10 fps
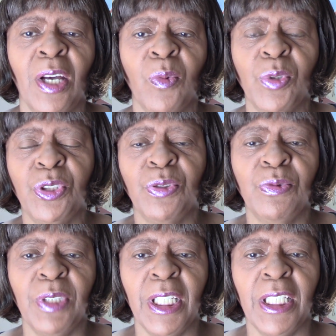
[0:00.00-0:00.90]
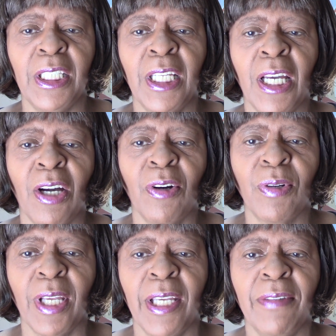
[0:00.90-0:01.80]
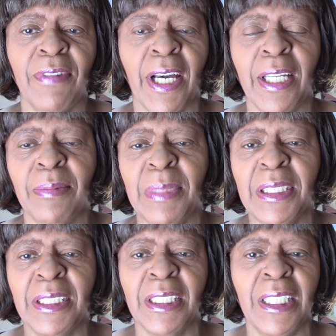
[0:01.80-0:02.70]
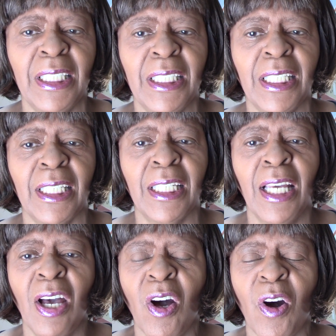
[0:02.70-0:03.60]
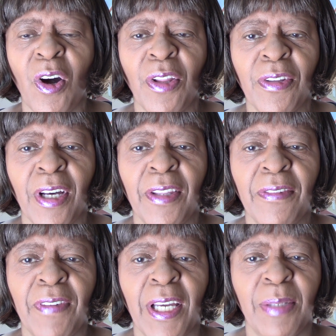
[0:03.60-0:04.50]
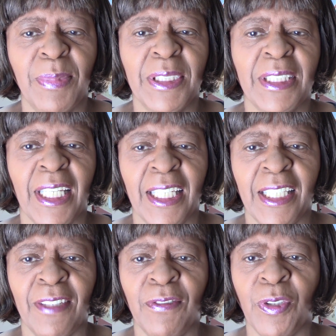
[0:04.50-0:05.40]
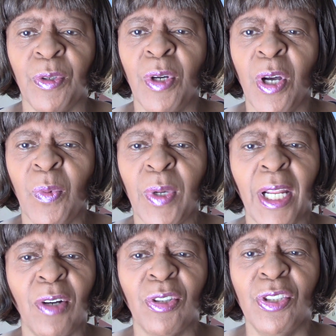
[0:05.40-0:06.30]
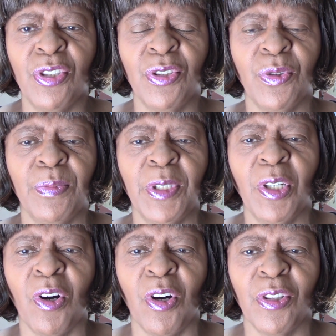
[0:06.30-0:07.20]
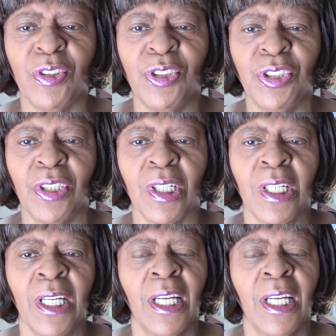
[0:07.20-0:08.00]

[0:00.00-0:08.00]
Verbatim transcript: which you need, okay, vitamin C and all the other vitamins that it give you, without consuming all the sugar?